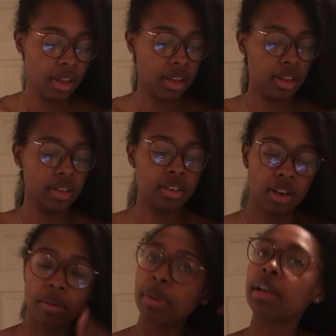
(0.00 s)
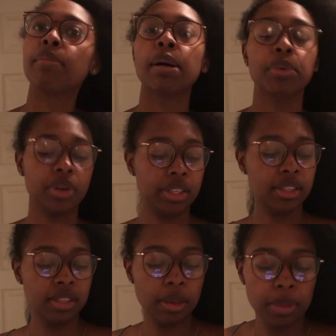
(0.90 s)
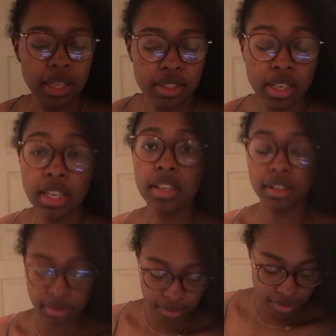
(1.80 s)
and go make my boys something to eat.